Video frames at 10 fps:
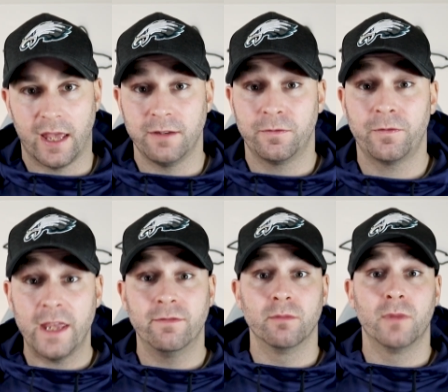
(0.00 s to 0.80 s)
A
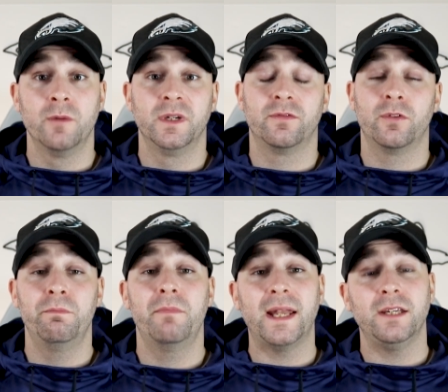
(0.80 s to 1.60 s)
favourite moment for
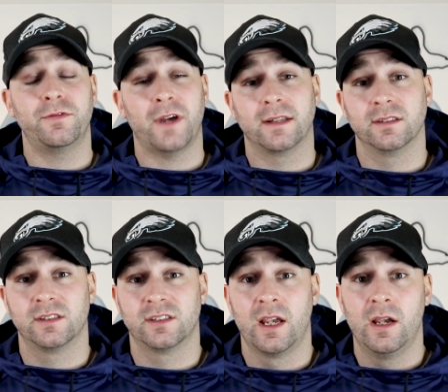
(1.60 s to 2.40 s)
many
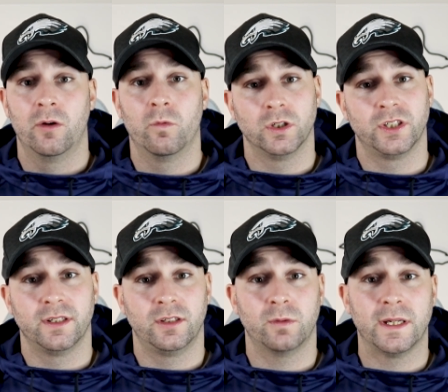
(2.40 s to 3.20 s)
fans
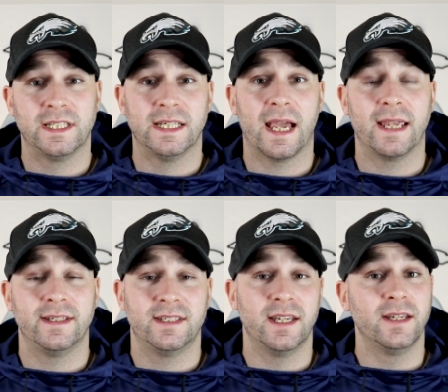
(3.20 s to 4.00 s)
watching the
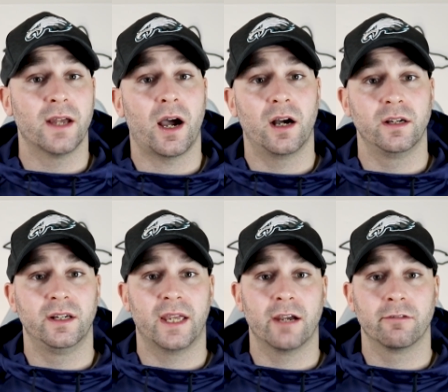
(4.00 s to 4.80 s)
2018
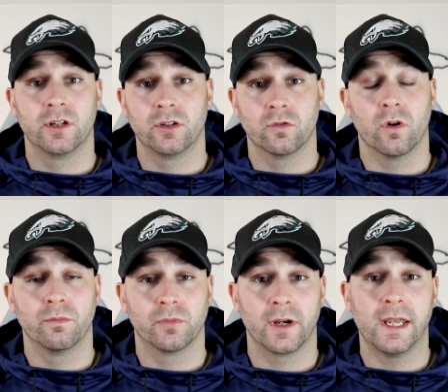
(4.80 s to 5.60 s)
Hungarian
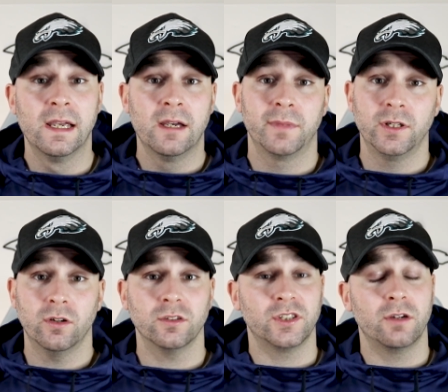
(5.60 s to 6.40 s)
Grand Prix, but
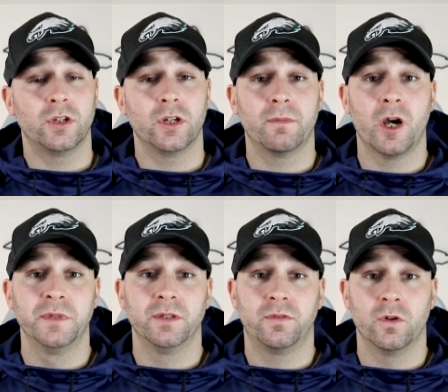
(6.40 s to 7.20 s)
not so good a
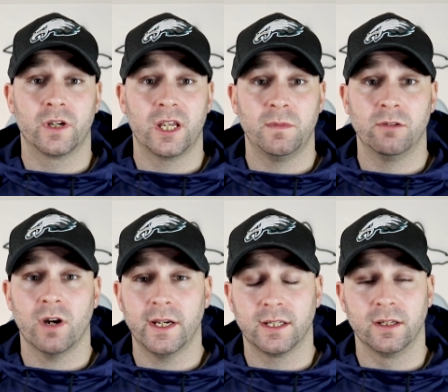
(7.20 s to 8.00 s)
moment for Kimi
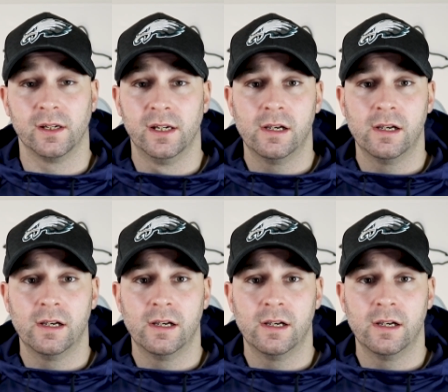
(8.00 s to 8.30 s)
Raikkonen